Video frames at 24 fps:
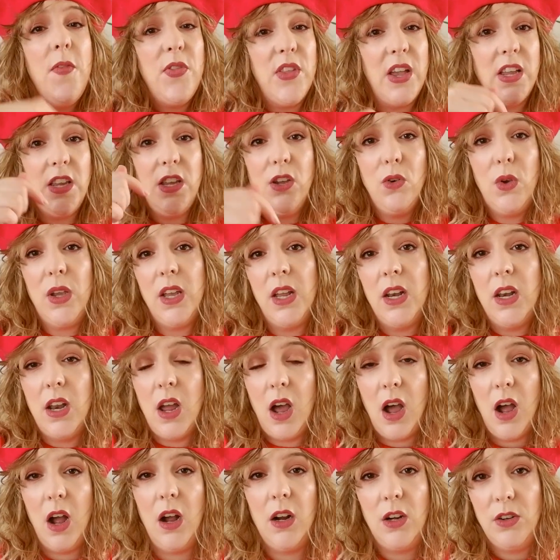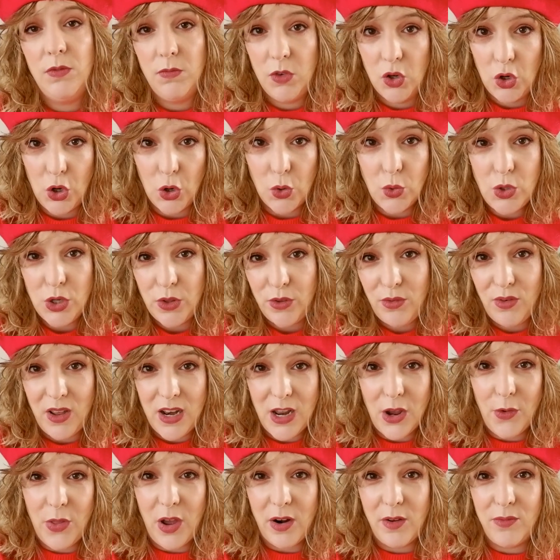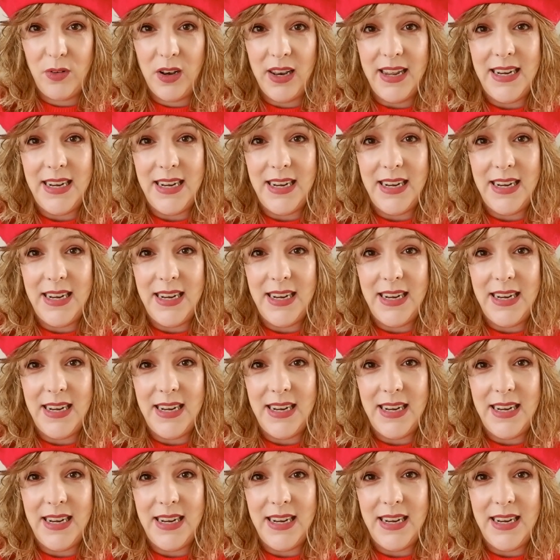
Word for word: then you can go to the video that I've